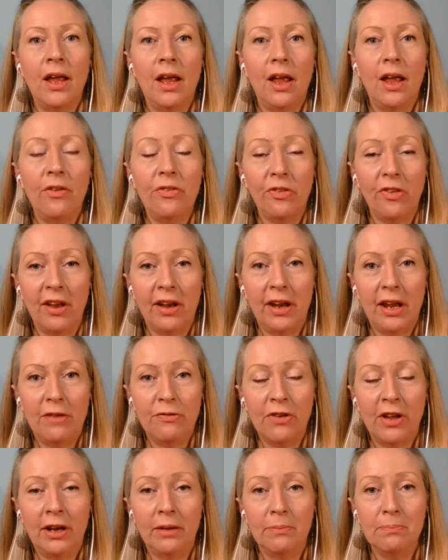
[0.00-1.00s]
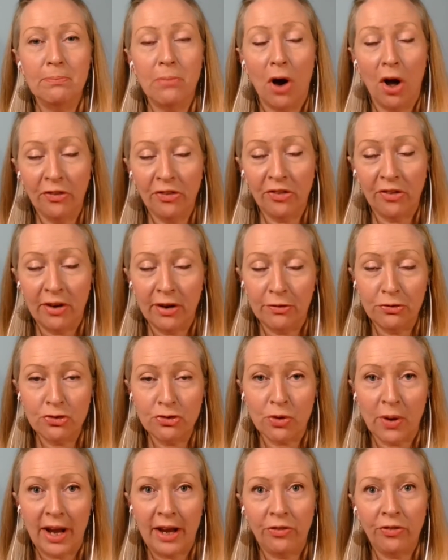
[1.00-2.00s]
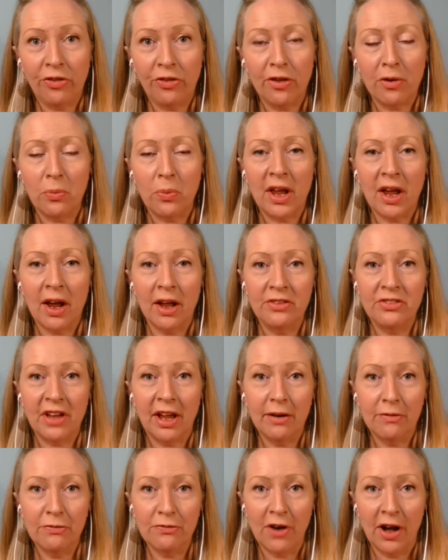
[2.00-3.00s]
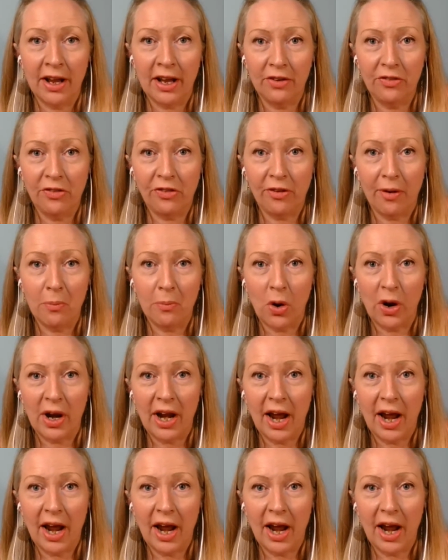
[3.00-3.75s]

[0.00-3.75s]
is that even positive traits that we identify in someone